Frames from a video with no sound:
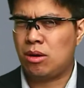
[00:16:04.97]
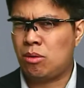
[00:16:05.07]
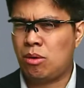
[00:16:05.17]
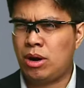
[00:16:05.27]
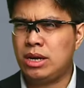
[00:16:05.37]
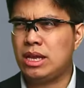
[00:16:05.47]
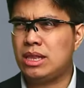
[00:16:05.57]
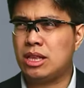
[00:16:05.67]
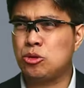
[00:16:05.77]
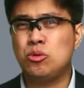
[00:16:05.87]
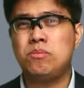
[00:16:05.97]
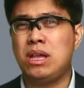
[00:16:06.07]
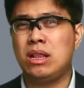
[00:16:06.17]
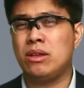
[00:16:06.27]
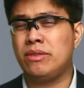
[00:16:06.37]
where did the $2
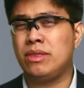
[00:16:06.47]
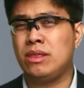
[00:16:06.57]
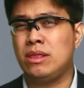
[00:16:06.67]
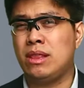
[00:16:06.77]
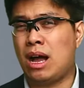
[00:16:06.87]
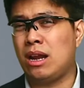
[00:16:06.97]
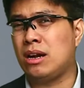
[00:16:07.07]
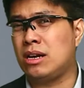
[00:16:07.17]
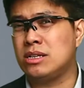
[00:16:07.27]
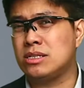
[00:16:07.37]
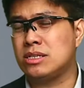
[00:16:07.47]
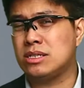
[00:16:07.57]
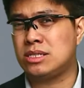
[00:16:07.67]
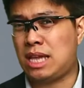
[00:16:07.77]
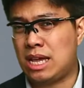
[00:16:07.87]
billion
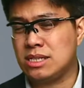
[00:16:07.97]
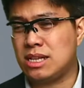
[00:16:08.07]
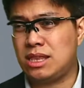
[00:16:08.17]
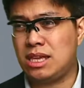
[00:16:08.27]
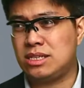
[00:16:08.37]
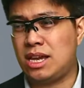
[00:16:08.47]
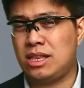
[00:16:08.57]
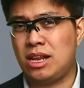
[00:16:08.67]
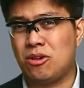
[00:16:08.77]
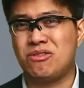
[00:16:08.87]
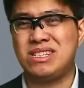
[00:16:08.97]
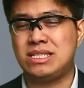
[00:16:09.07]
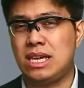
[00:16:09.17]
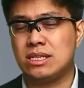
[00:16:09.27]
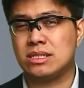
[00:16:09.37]
sales that they generate or
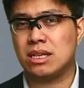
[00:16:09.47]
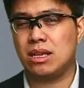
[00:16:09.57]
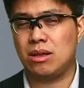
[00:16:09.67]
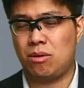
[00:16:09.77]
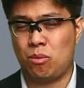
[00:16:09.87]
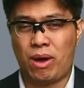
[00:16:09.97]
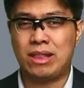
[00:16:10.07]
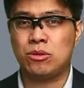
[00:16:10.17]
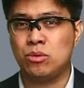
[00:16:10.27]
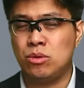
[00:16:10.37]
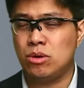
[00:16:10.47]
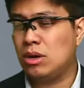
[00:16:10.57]
receipts went to?